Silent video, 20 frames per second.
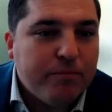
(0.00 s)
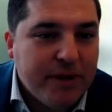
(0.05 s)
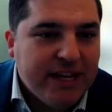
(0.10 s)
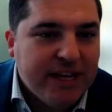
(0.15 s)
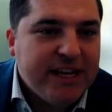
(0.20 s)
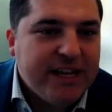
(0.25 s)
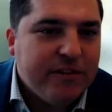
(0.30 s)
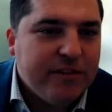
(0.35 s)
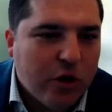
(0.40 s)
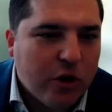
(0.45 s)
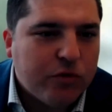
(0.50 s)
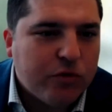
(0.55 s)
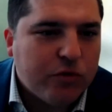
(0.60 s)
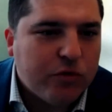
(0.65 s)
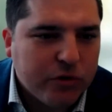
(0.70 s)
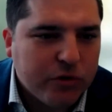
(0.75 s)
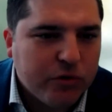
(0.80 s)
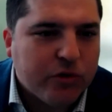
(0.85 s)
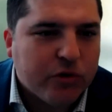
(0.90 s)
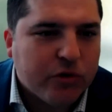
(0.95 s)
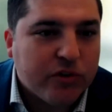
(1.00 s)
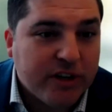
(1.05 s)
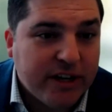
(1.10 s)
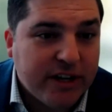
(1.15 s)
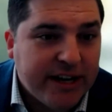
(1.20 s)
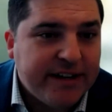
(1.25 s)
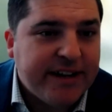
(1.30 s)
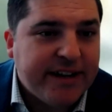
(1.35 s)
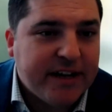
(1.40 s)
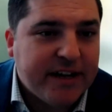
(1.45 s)
picking those losers and
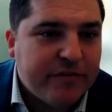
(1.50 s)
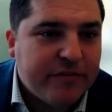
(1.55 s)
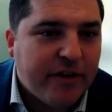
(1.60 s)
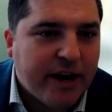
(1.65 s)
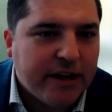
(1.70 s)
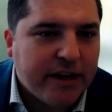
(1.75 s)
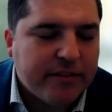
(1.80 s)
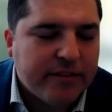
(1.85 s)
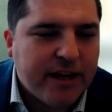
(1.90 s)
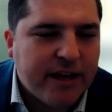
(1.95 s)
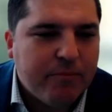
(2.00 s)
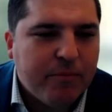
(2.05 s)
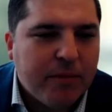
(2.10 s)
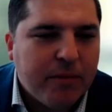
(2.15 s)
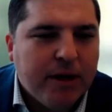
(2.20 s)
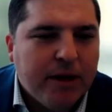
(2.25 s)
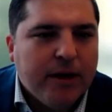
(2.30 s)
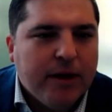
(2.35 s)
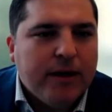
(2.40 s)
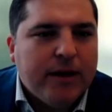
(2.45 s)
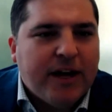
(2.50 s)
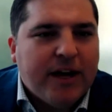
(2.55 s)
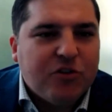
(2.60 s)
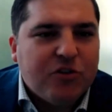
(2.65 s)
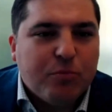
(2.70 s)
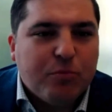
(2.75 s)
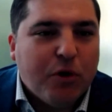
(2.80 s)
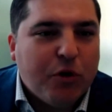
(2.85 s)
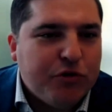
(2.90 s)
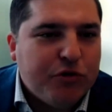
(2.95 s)
identifying them, as
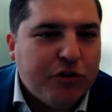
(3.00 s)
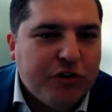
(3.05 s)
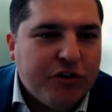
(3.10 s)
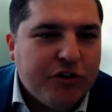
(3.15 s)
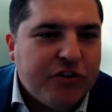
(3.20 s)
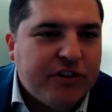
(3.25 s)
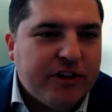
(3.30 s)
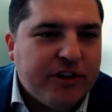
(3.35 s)
opposed to just